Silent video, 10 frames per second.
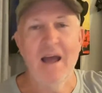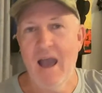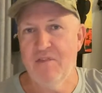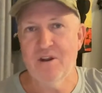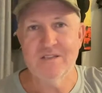
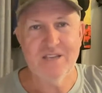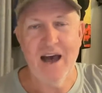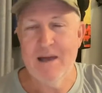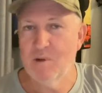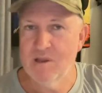Atherton,
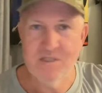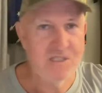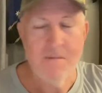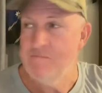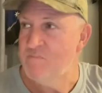
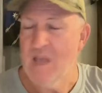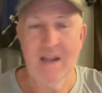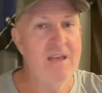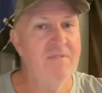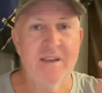Tablelands,
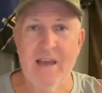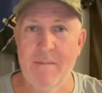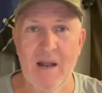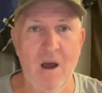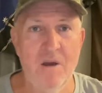and even
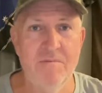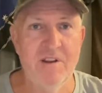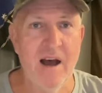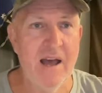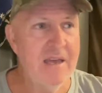coming home
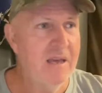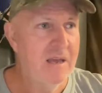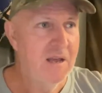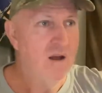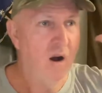today,
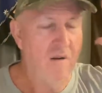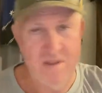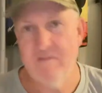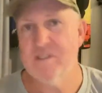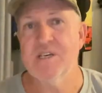I've
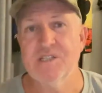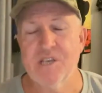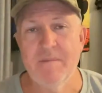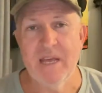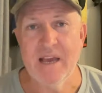never seen
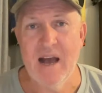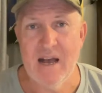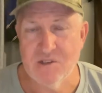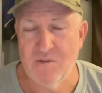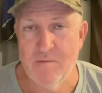so many
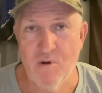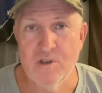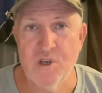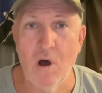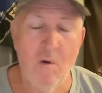cars on the
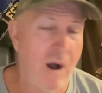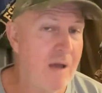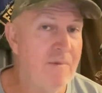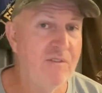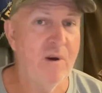Bruce Highway
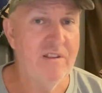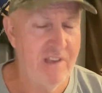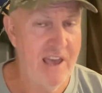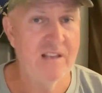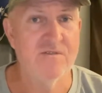between
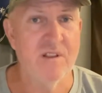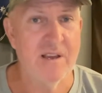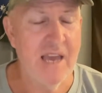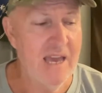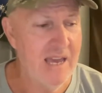Townsville and
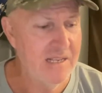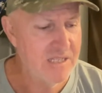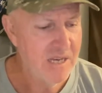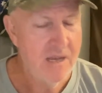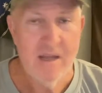
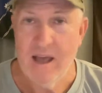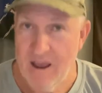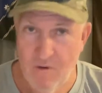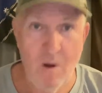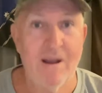Cairns.
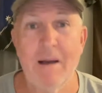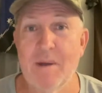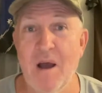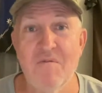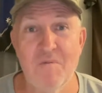Everyone coming
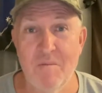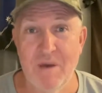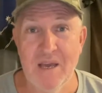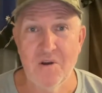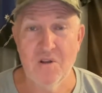home from the
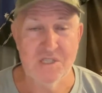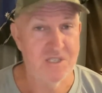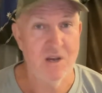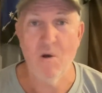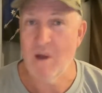Pink concert.
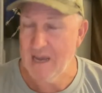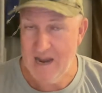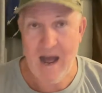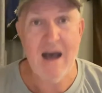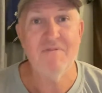So I reckon
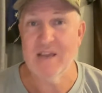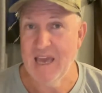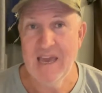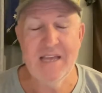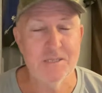half of
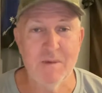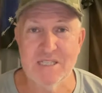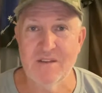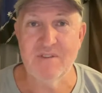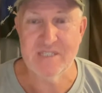Cairns
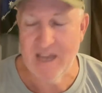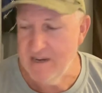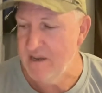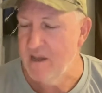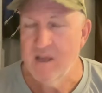must have attended.